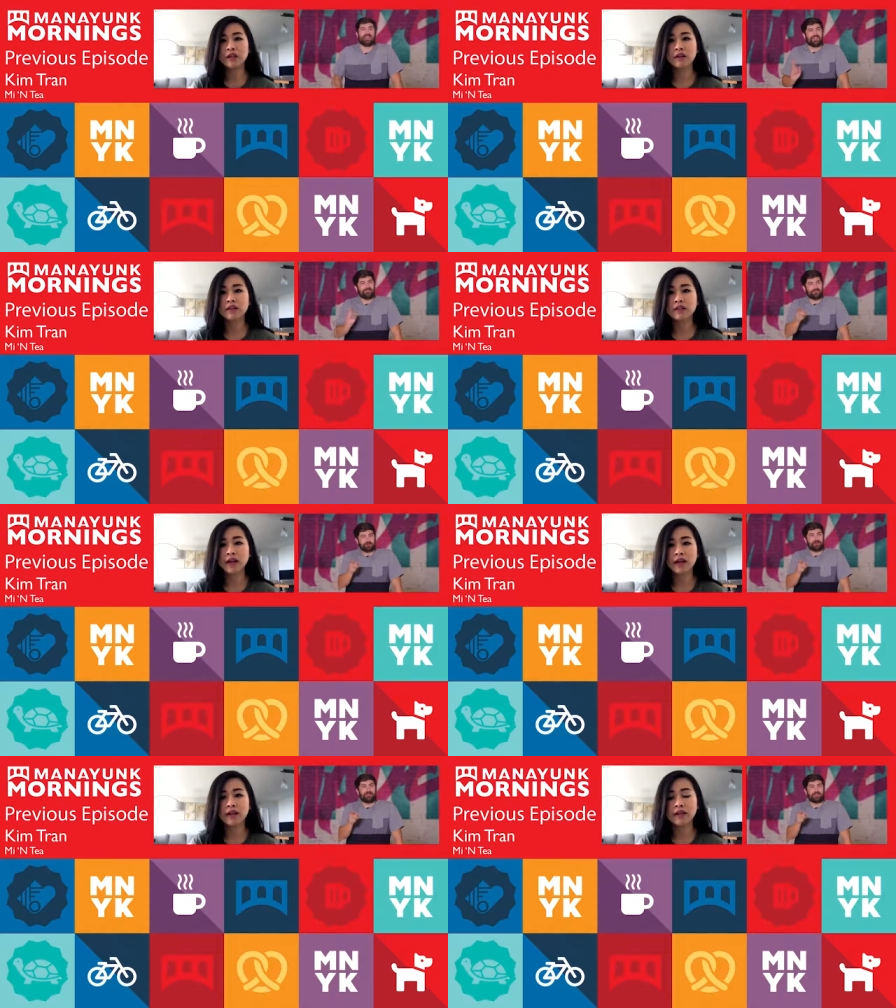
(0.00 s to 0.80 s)
If
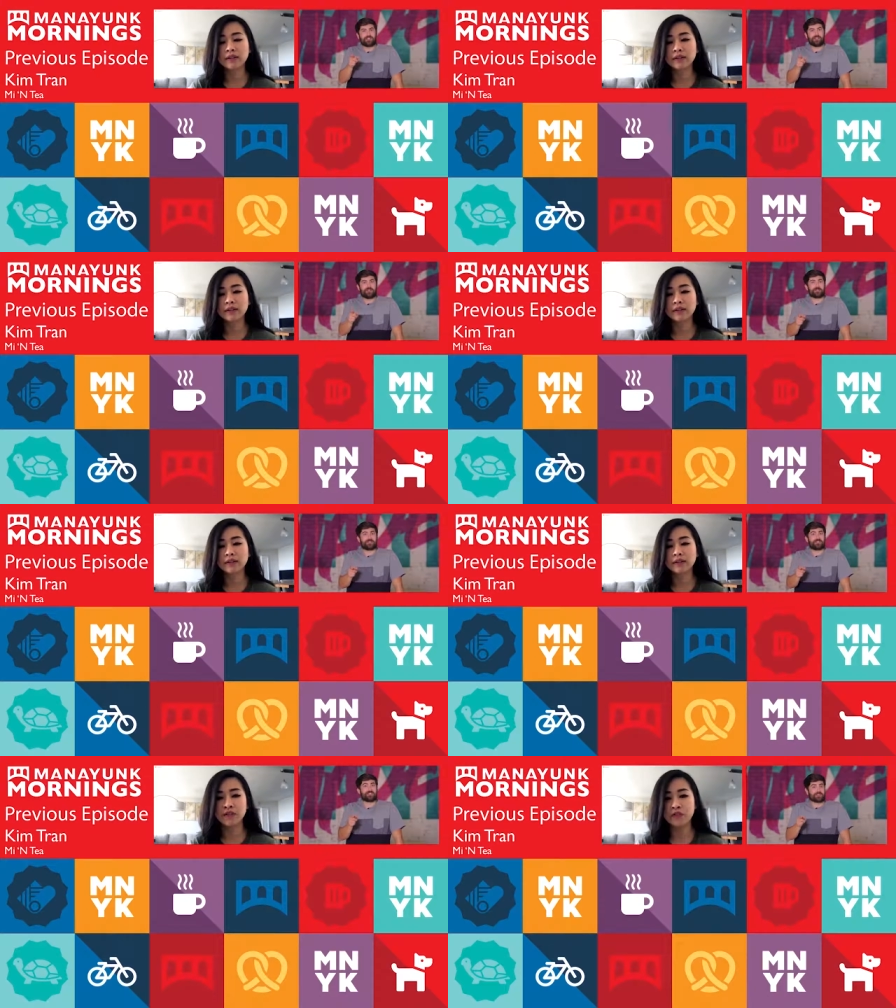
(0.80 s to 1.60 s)
you love this show as
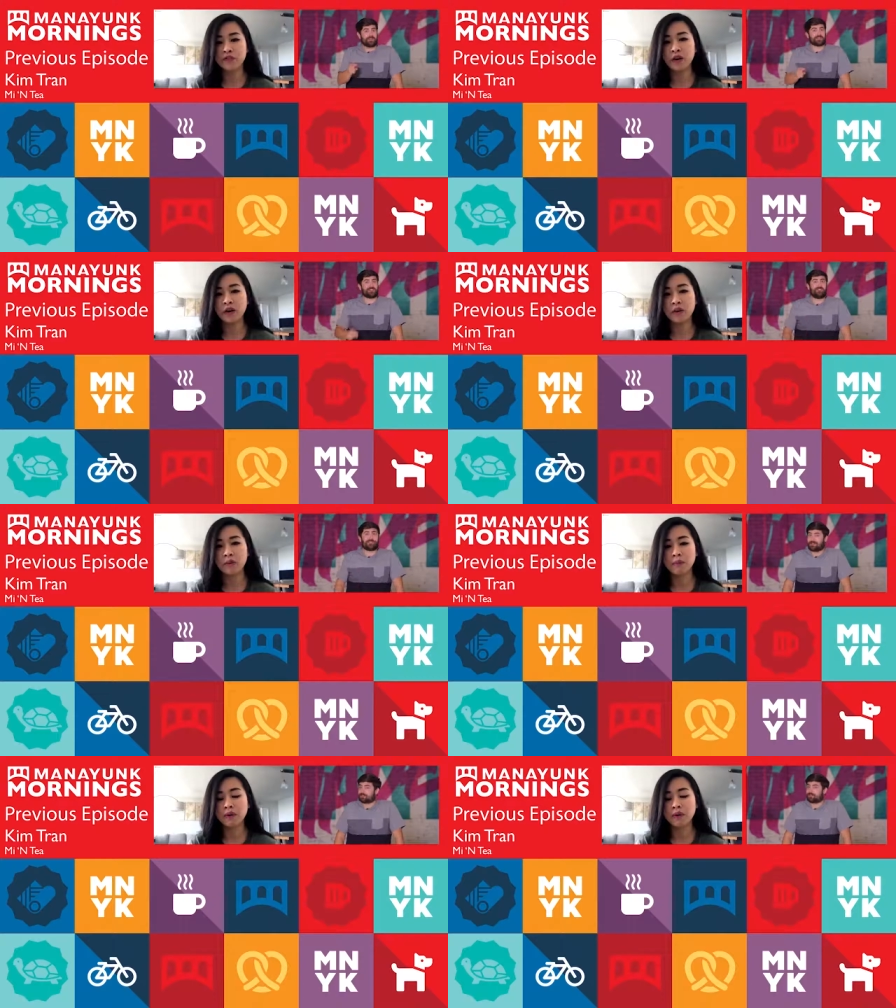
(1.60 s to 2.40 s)
much as dogs love
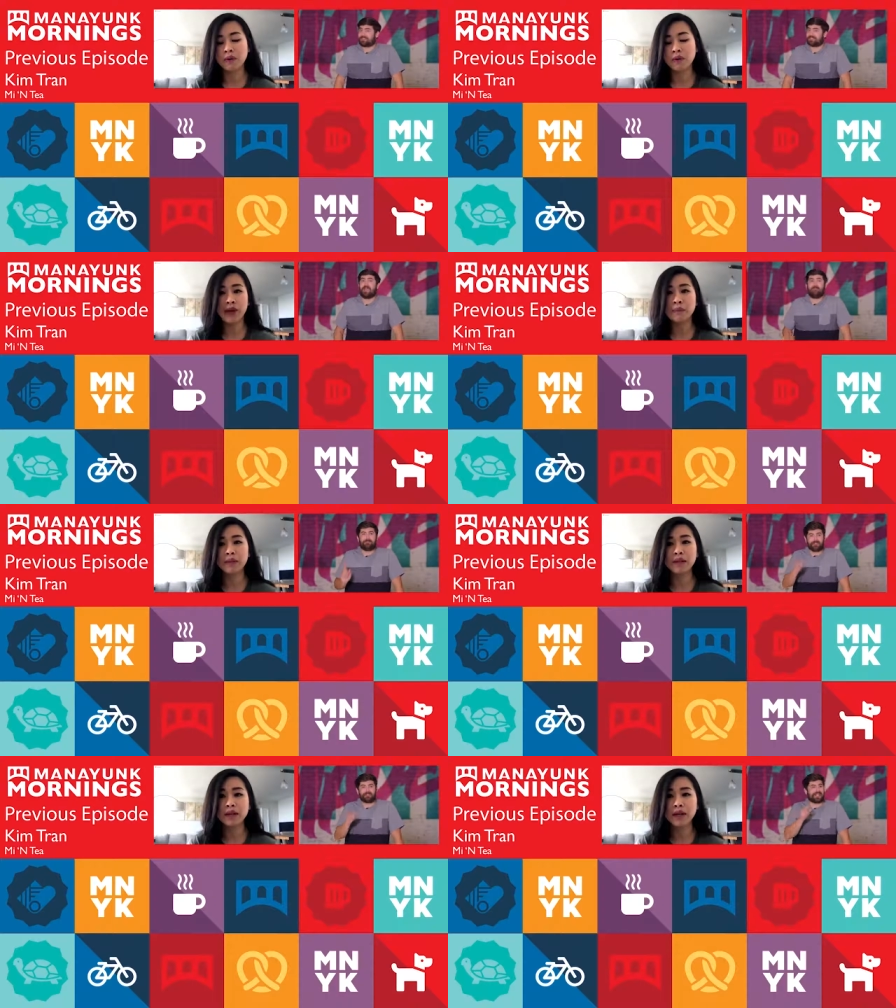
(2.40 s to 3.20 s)
their treats,
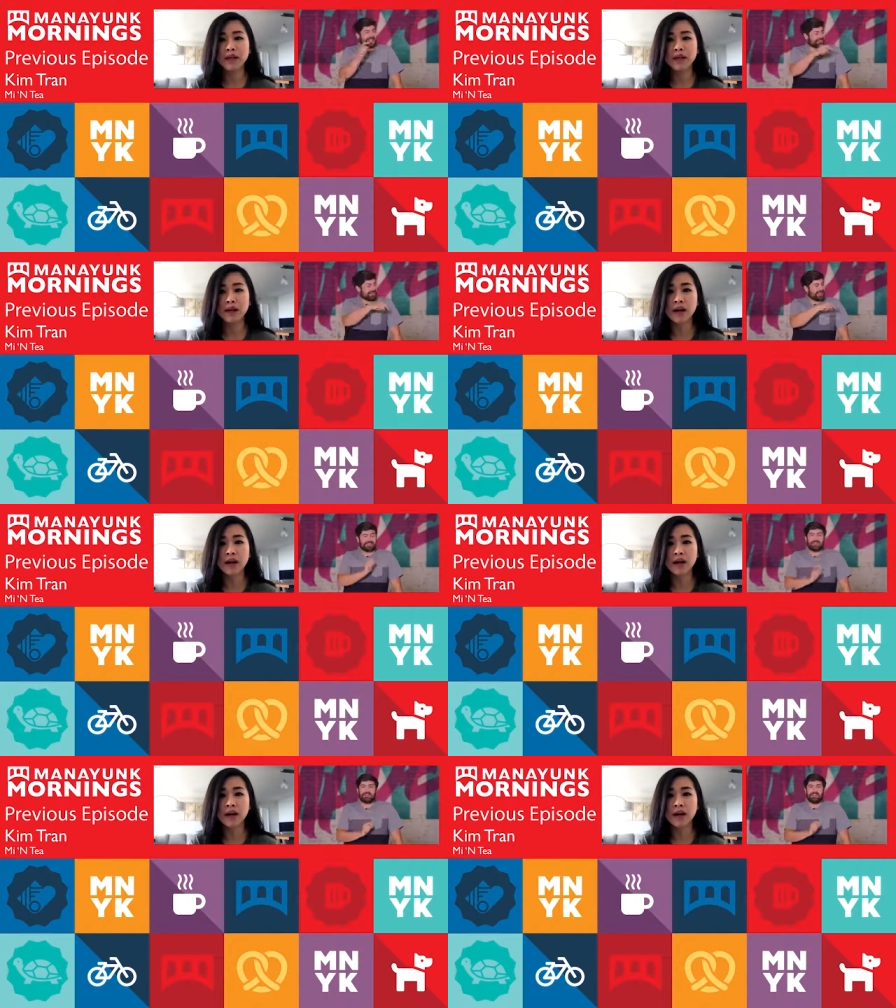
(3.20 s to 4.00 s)
be sure to hit
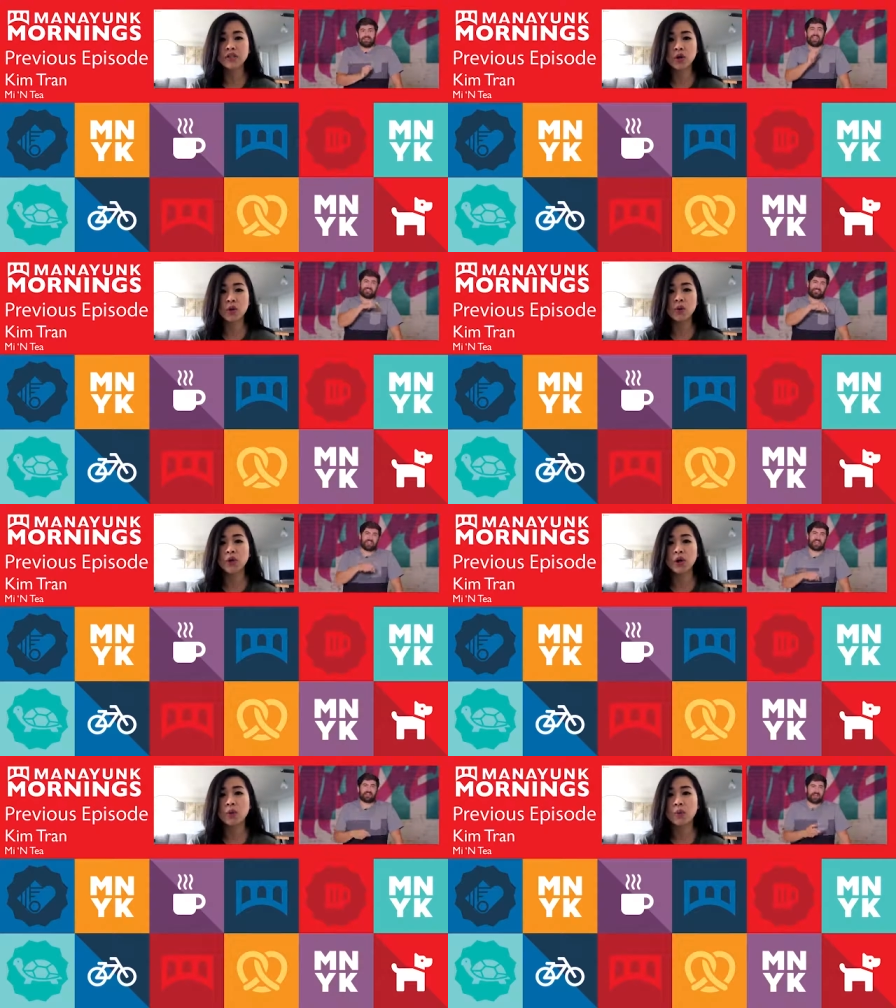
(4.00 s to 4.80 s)
like, hit
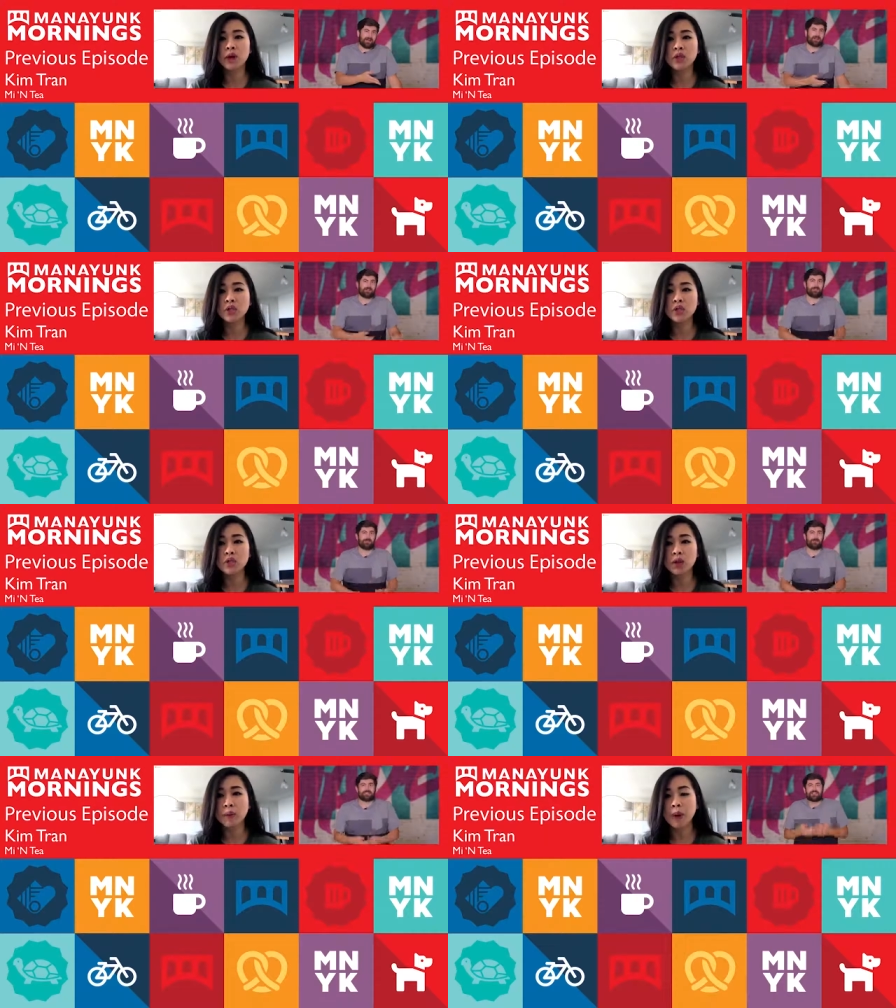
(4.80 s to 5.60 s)
share, comment on the
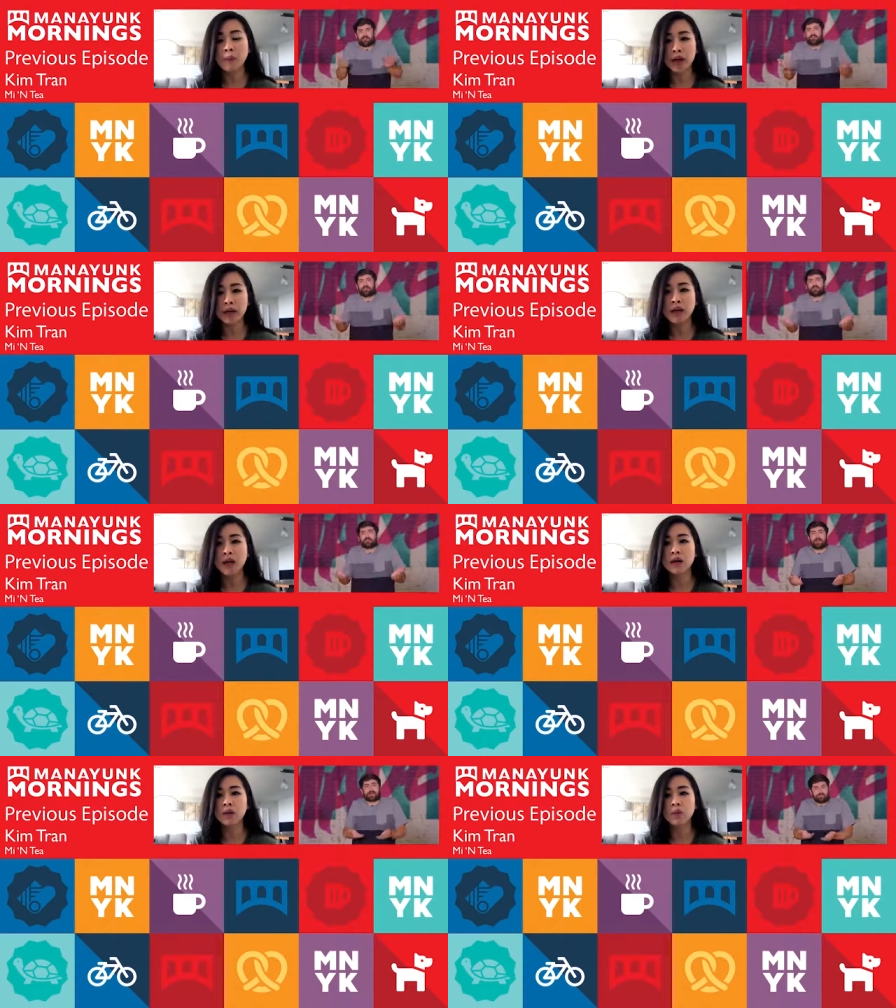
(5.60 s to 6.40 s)
post. If you're on our
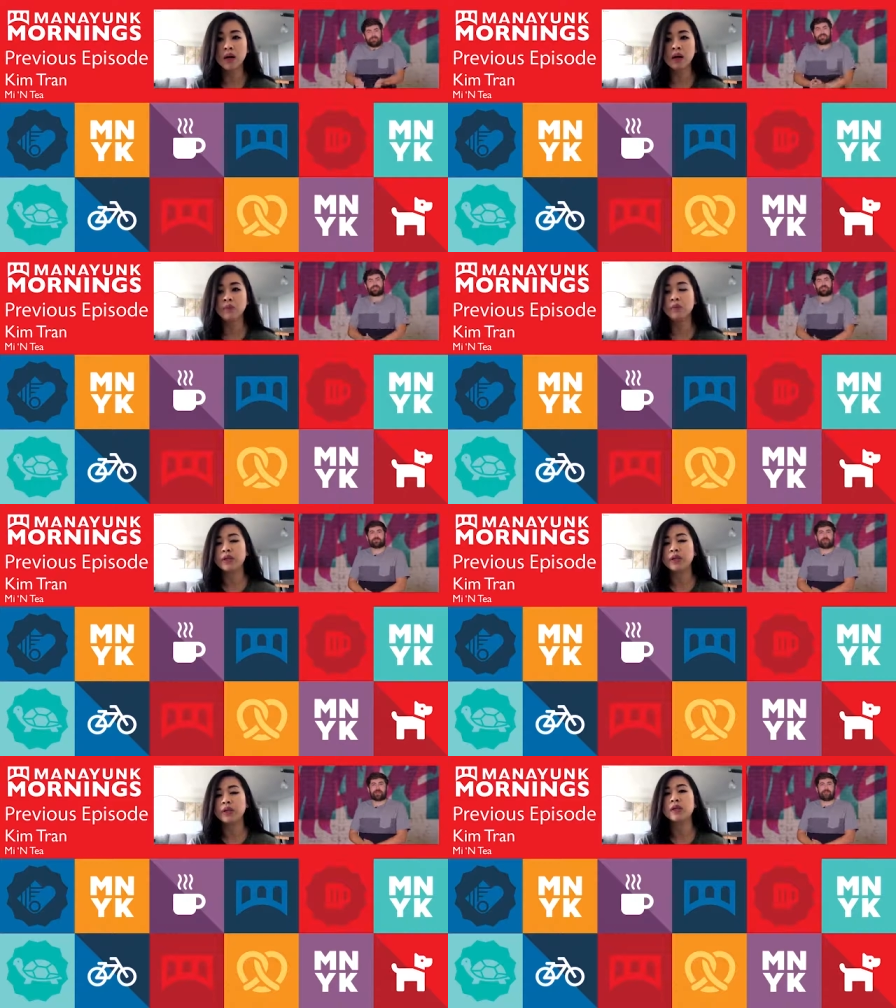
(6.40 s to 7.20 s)
YouTube page, be sure to
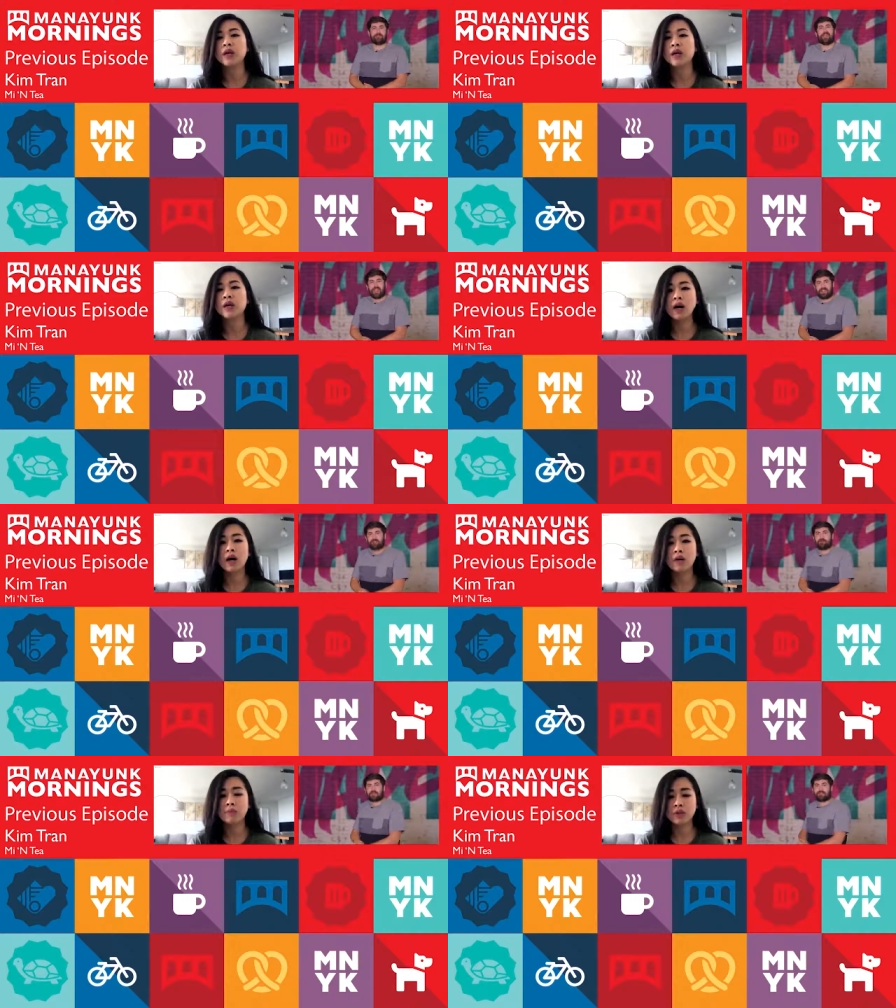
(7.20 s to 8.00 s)
subscribe, and you
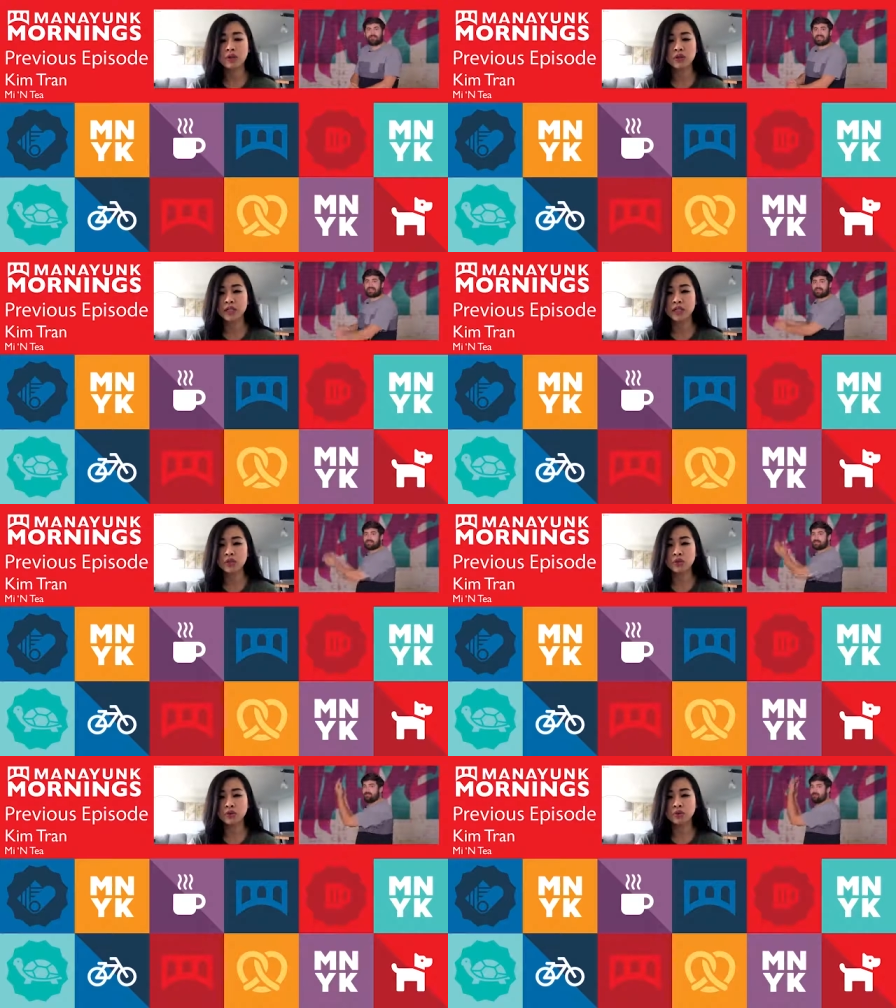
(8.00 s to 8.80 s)
can watch the last
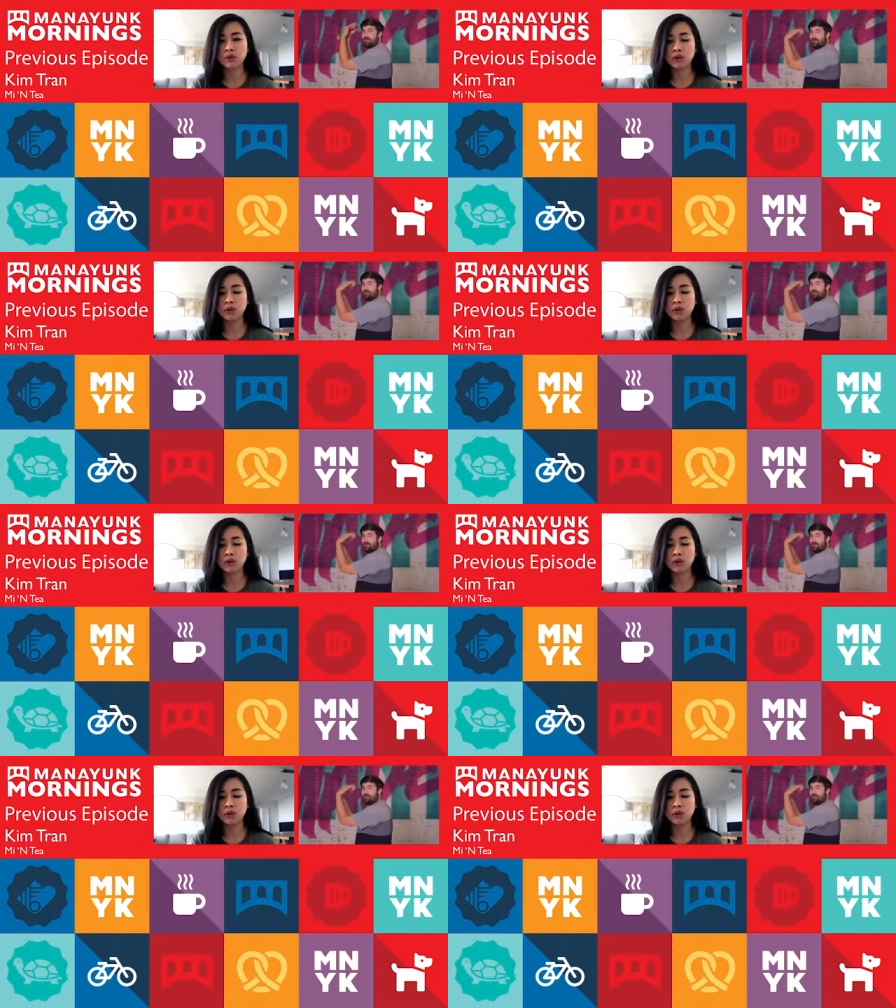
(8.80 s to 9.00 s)
episode